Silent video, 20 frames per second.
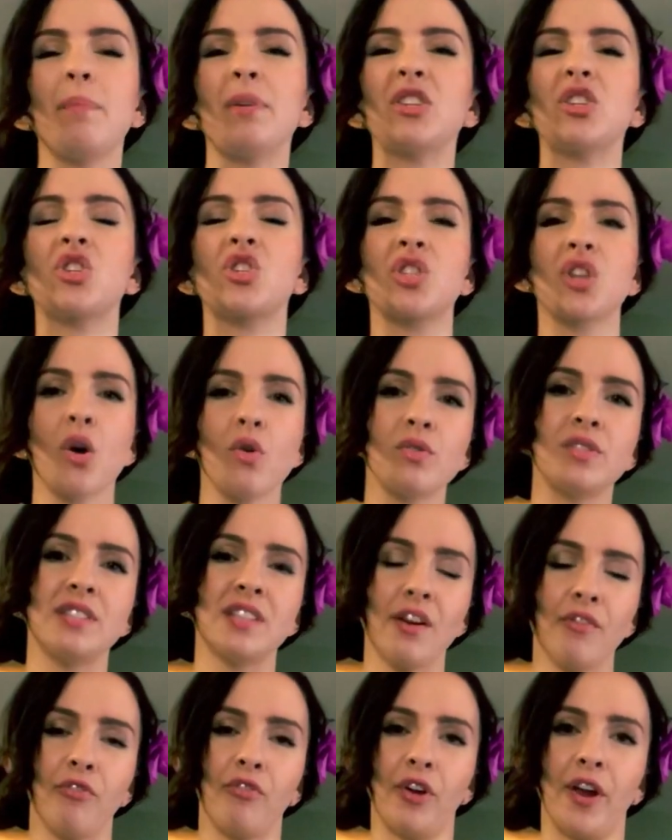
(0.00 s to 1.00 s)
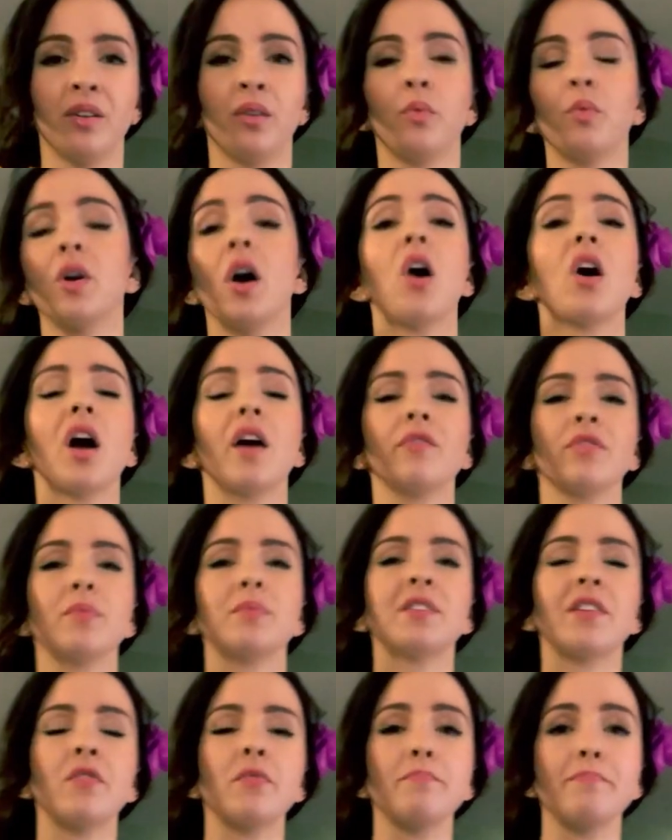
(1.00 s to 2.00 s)
but so different. We all come
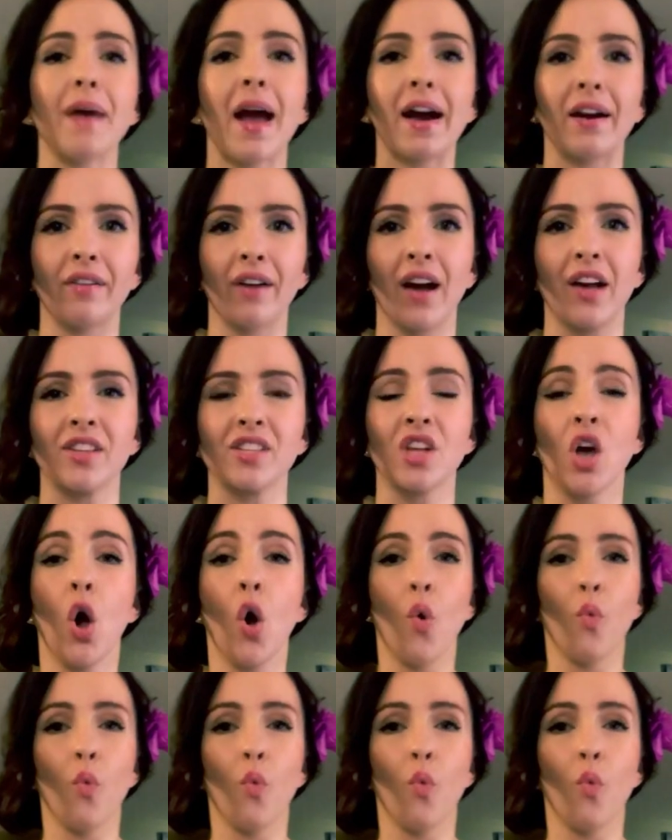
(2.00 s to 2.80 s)
from different backgrounds.